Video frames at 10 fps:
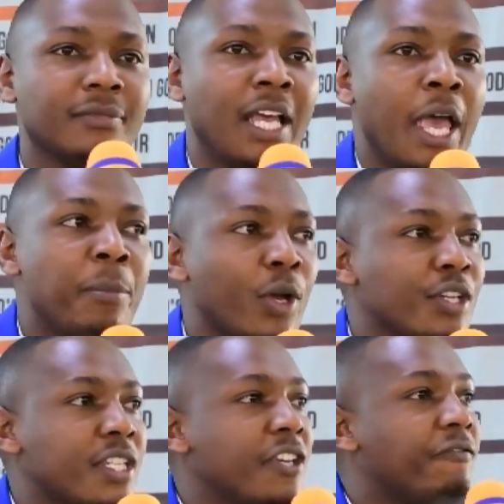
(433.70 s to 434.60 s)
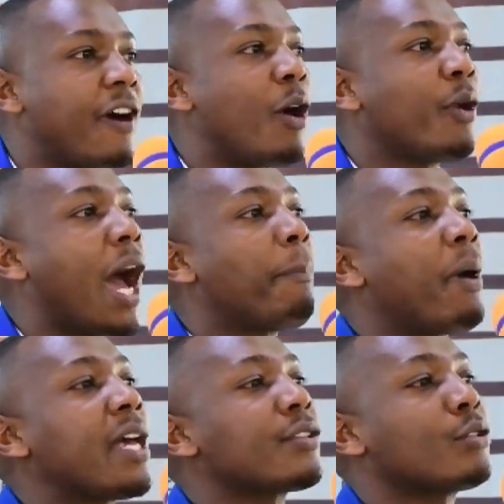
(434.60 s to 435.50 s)
Because he found a
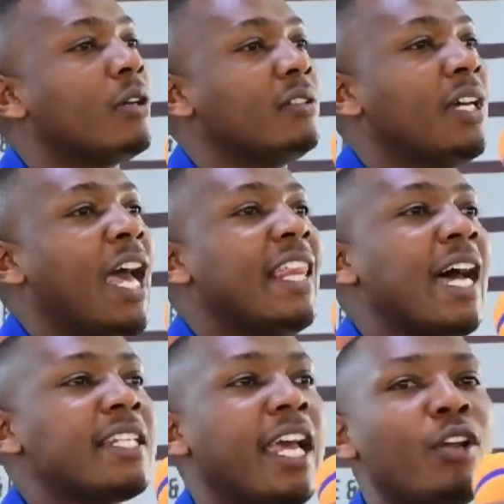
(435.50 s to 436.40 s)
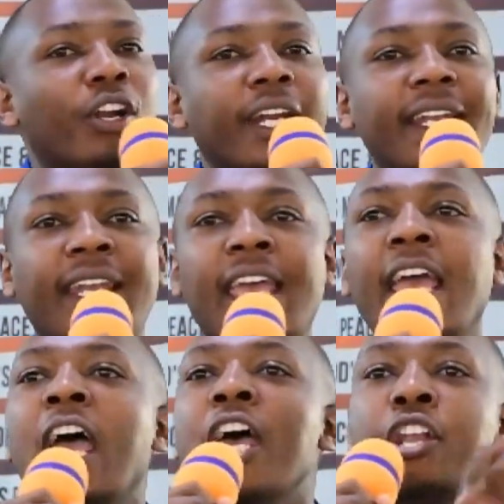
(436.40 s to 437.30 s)
person that had already
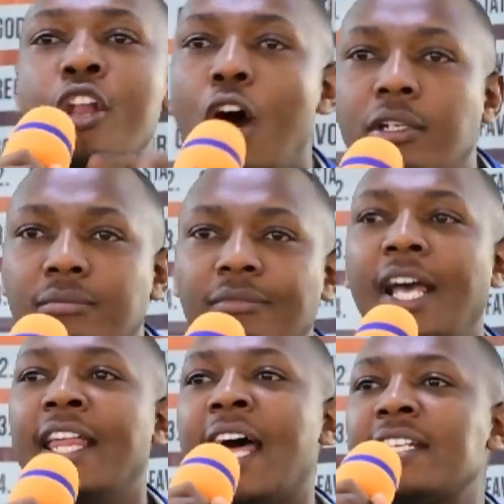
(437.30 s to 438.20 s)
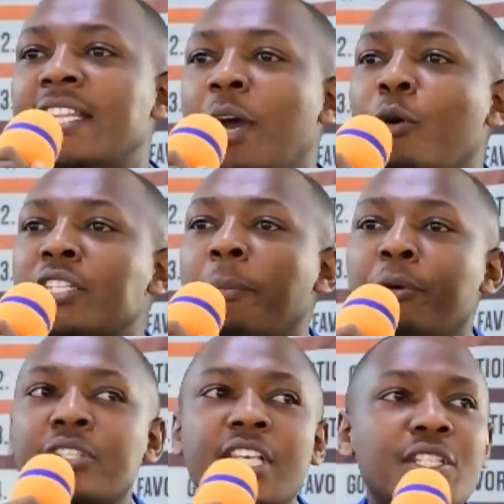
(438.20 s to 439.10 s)
known that there was a
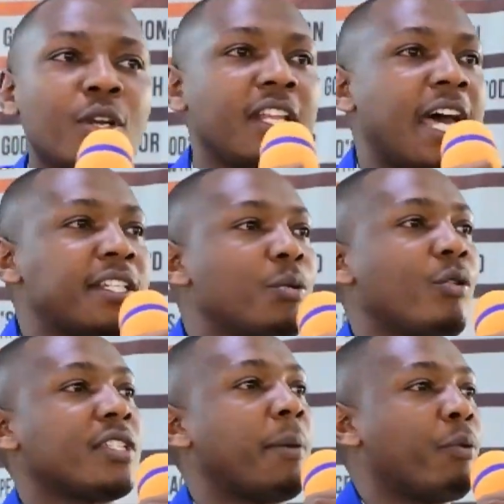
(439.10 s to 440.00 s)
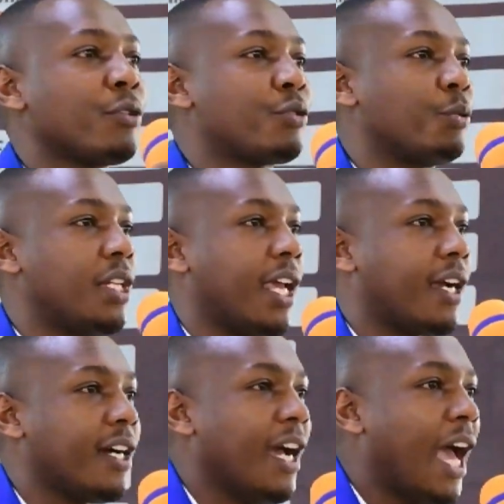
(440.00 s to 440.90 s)
position that he was supposed to take.
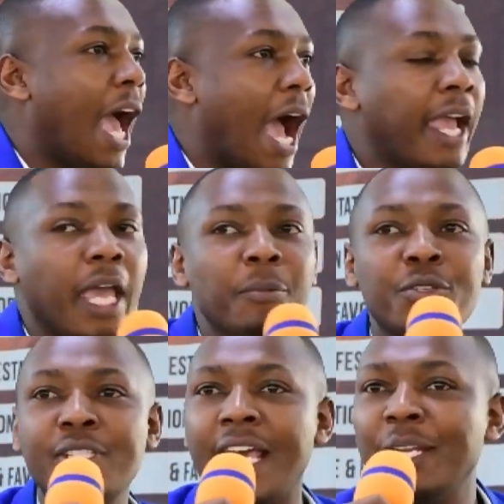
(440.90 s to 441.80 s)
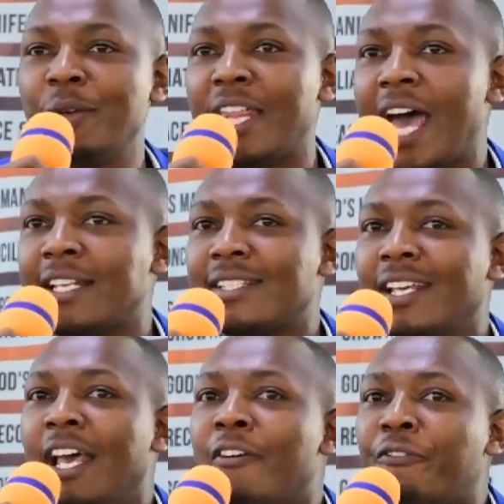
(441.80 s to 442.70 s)
I came to tell you that
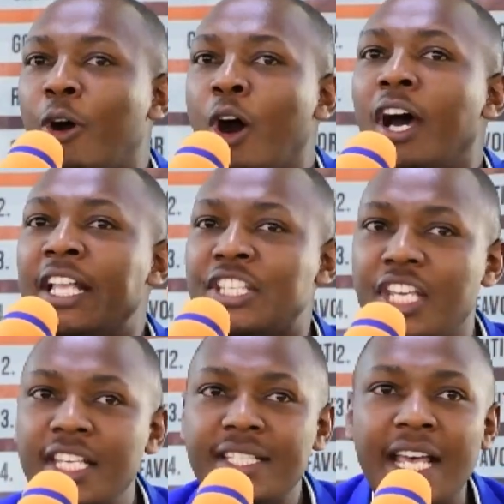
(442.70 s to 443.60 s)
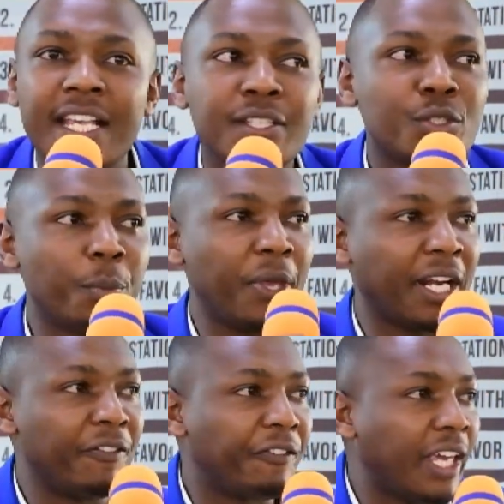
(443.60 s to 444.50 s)
for Jesus to be
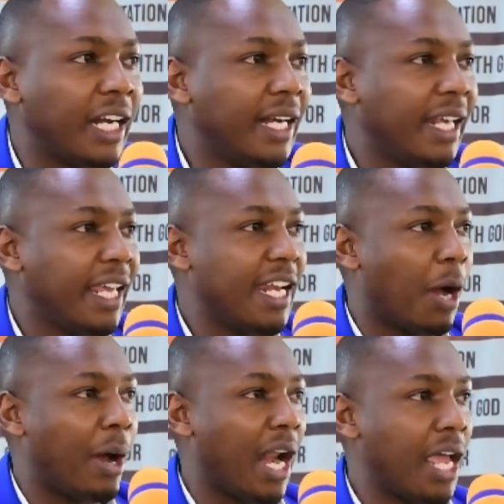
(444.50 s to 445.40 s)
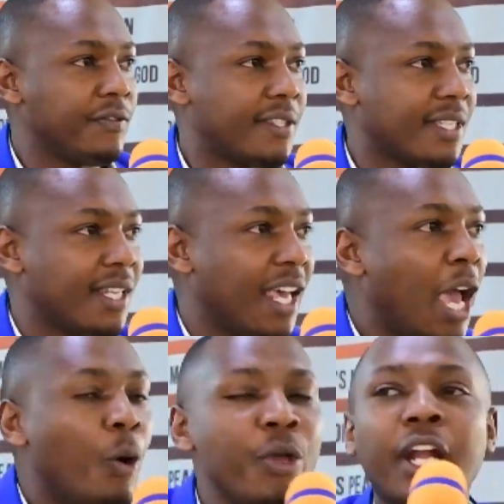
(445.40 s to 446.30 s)
revealed in our lives,
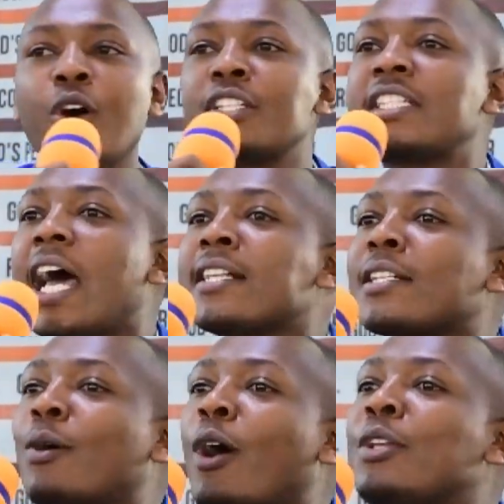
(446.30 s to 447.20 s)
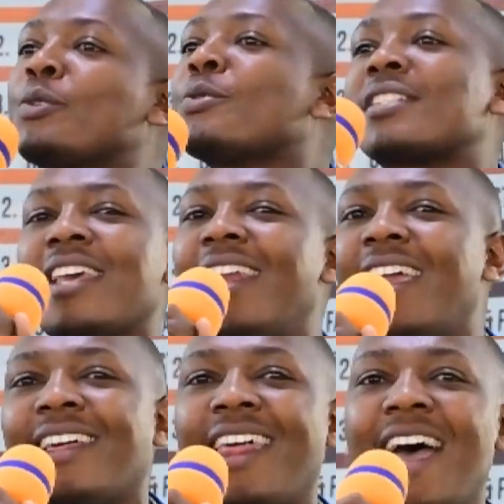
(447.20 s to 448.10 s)
we are not just going to stay like
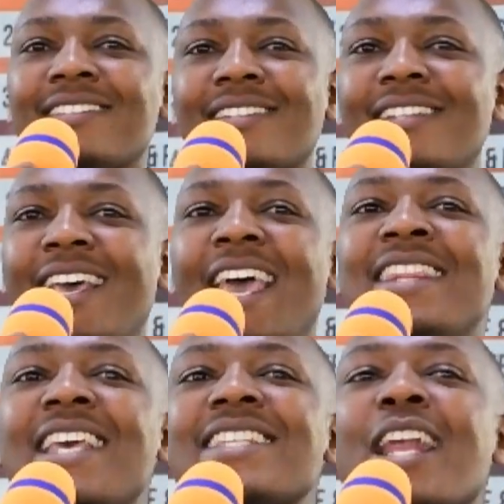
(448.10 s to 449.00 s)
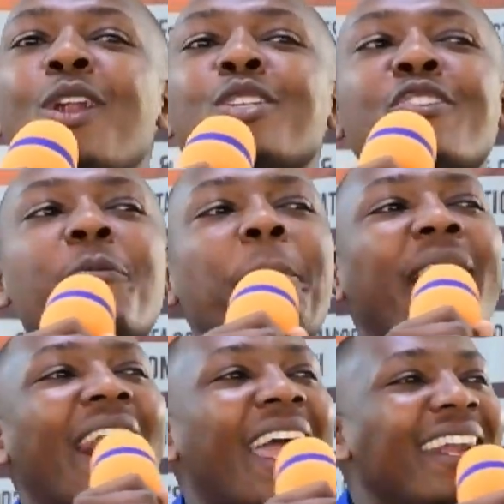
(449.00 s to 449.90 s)
that. There is a lot of
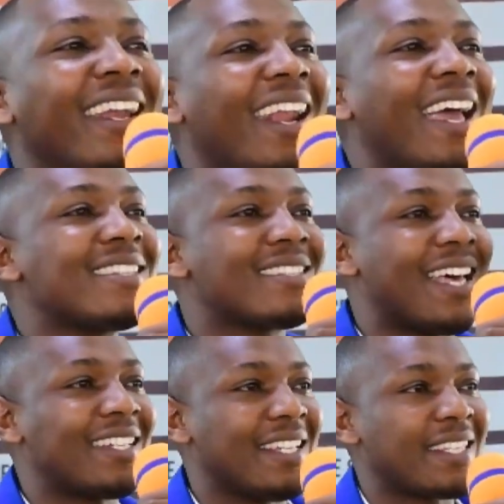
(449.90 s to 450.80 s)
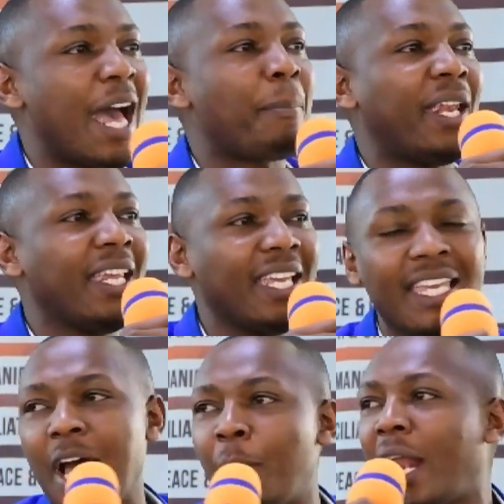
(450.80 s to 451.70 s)
blindness that is happening in
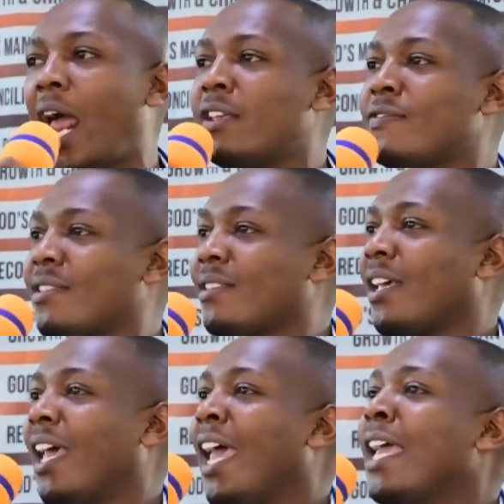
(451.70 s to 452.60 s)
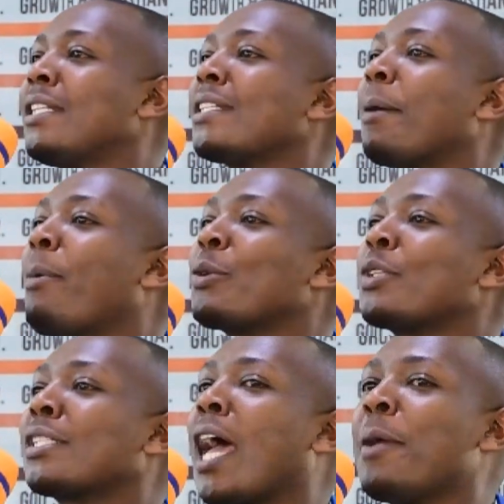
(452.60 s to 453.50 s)
our lives. It is about
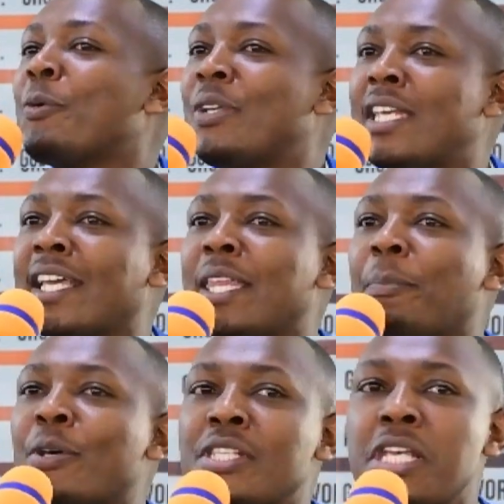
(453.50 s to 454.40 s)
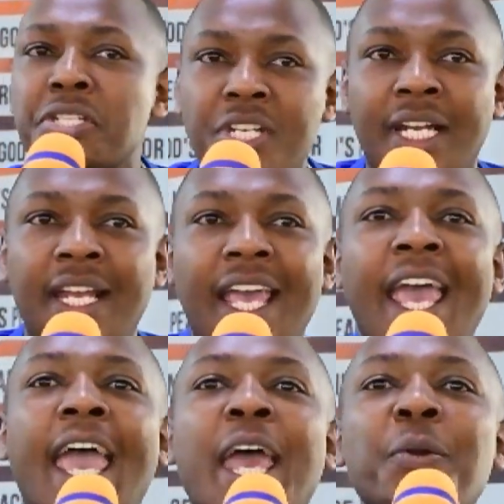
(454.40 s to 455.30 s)
time we take the position
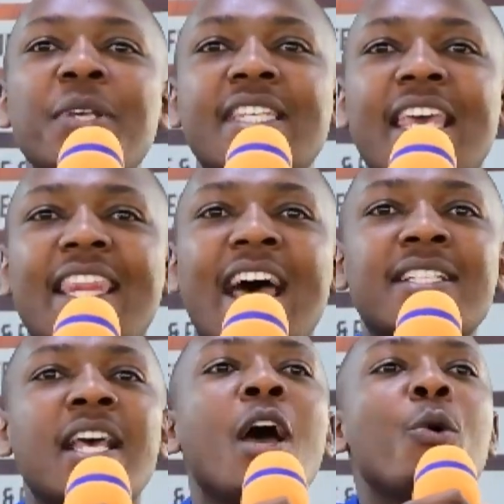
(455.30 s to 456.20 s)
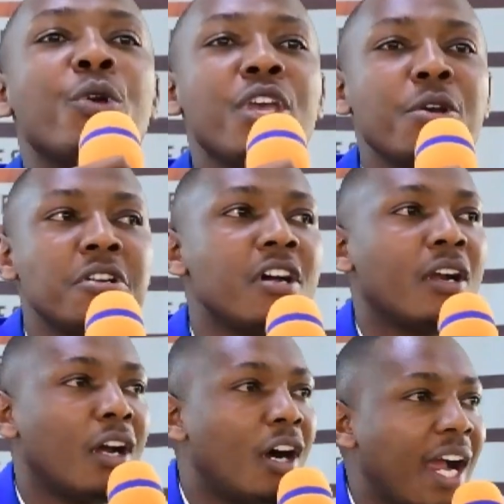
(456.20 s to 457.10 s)
and we say that we will no
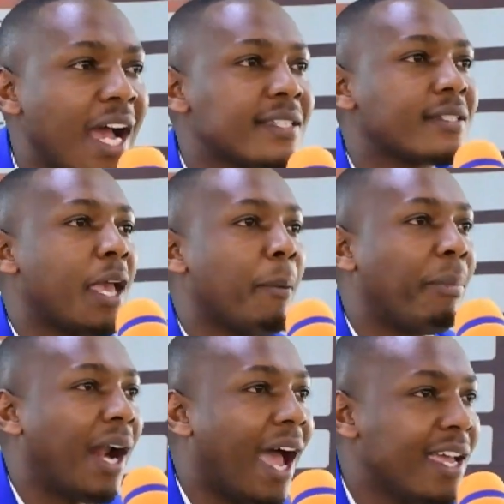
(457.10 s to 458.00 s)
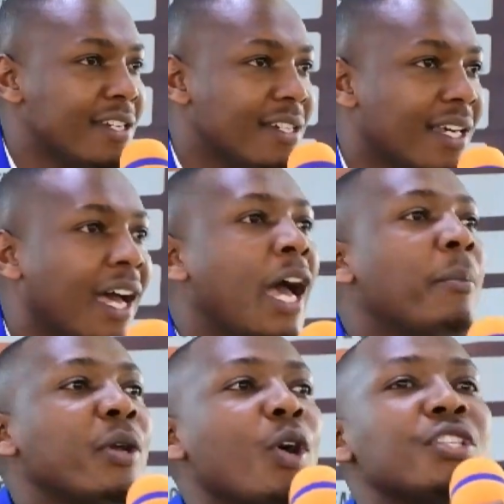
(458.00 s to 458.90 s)
longer stay blind
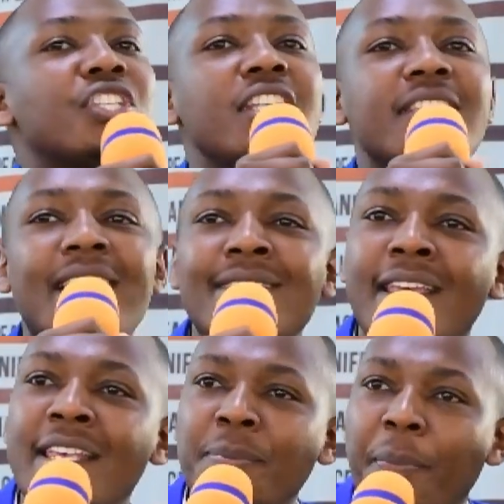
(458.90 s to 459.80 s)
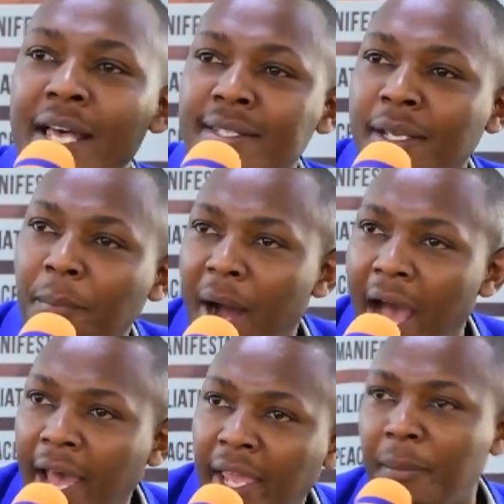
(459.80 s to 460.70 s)
because Jesus is passing
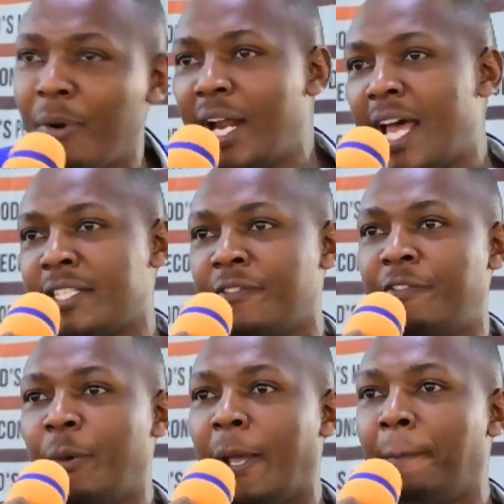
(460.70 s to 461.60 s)
by. Bona sifiwe.